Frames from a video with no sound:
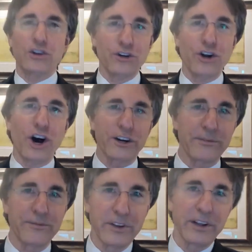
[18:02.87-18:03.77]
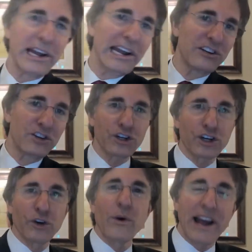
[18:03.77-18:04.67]
year old daughter and took
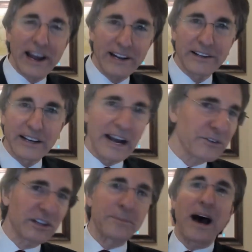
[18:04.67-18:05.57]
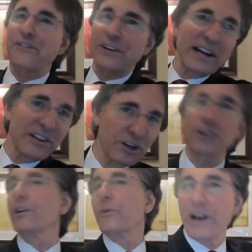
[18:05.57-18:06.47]
her away, and I was the mafia and I
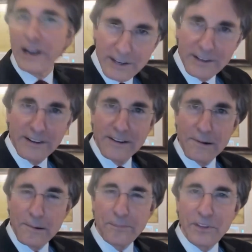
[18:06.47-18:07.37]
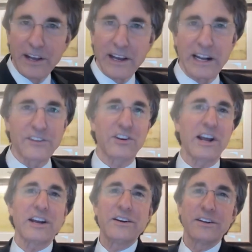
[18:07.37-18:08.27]
took her away and I
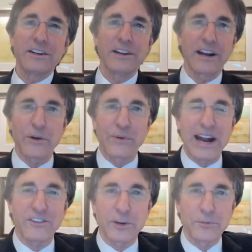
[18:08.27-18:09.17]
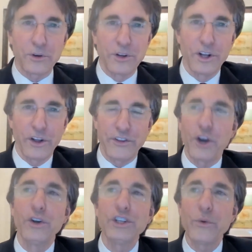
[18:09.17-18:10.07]
said, I ransomed you. The
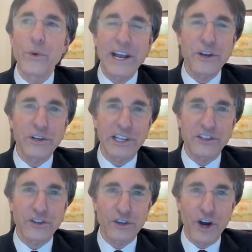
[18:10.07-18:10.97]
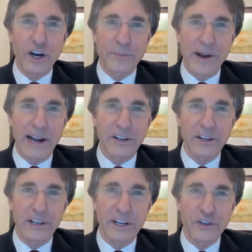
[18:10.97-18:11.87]
only way you can get your daughter
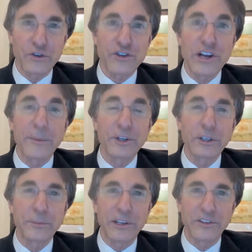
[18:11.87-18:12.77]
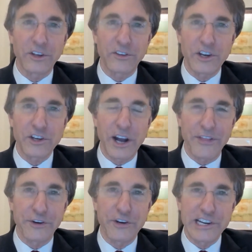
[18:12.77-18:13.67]
back is you double your business and you got
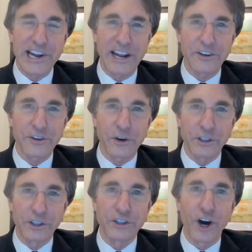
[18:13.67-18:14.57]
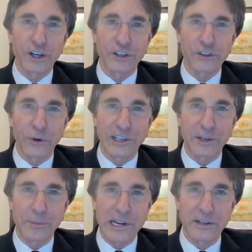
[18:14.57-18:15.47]
thirty days or your daughter's going
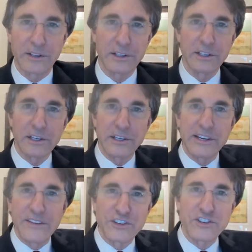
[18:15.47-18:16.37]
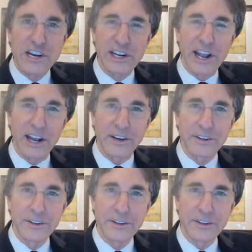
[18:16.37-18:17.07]
to be never seen again.